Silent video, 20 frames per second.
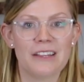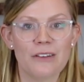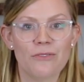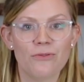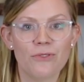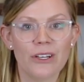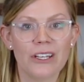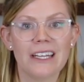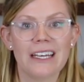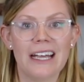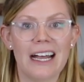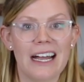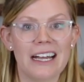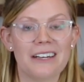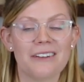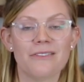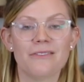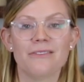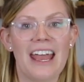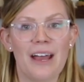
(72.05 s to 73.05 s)
They've really
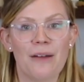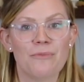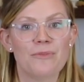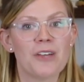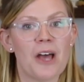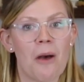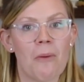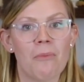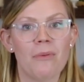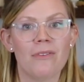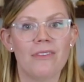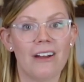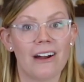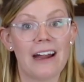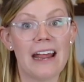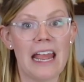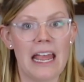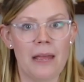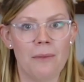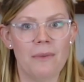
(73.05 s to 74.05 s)
kind of amped up their
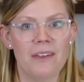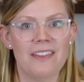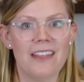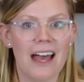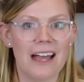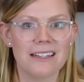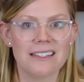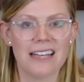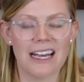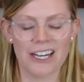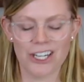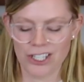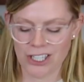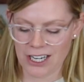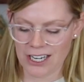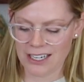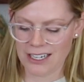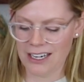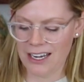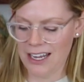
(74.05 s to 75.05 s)
game in that
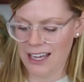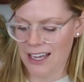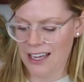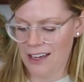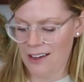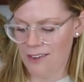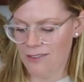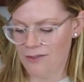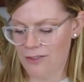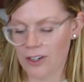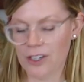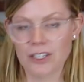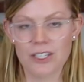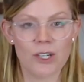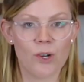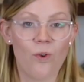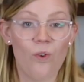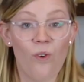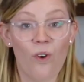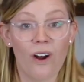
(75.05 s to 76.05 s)
section for
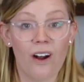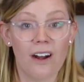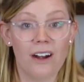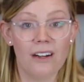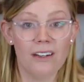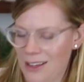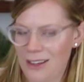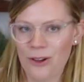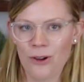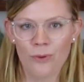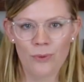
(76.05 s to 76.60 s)
decor.